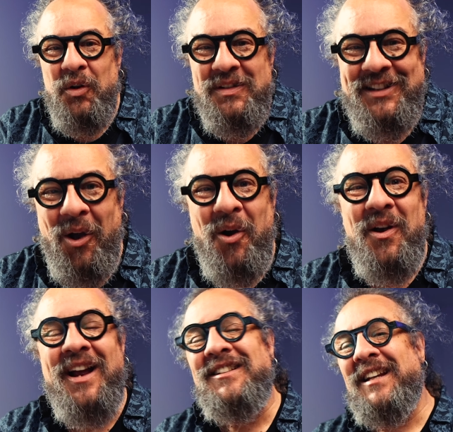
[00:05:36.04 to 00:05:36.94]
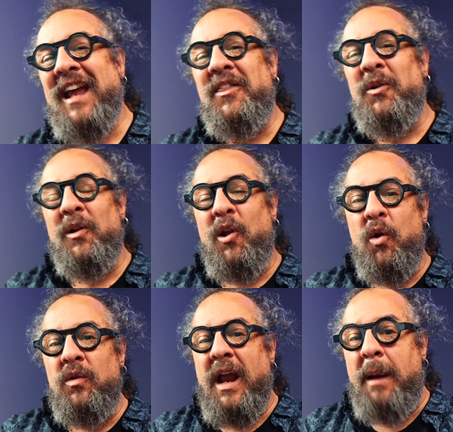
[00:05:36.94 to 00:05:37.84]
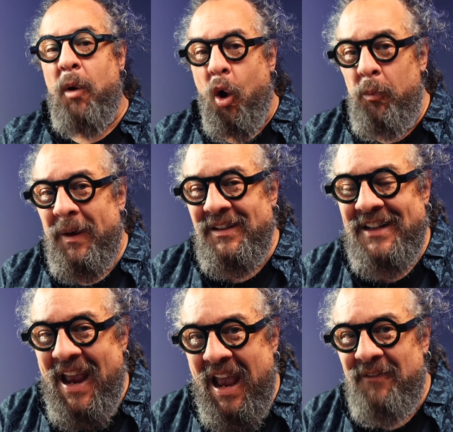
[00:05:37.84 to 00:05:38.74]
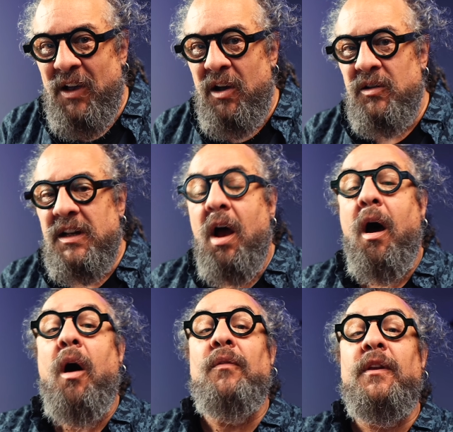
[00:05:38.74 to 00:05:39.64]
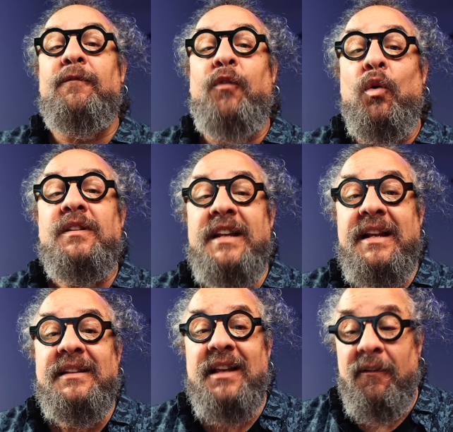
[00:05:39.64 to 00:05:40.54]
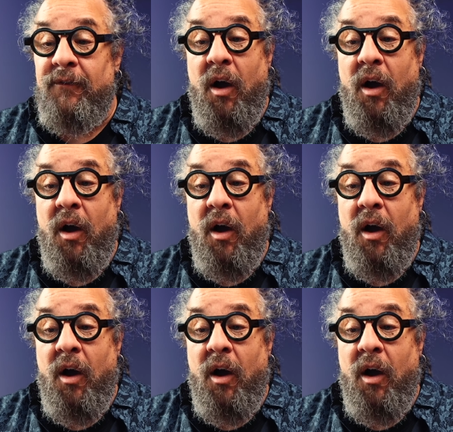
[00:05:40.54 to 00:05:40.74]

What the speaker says: new song, Together Alone, I'm hoping to have out on the 14th of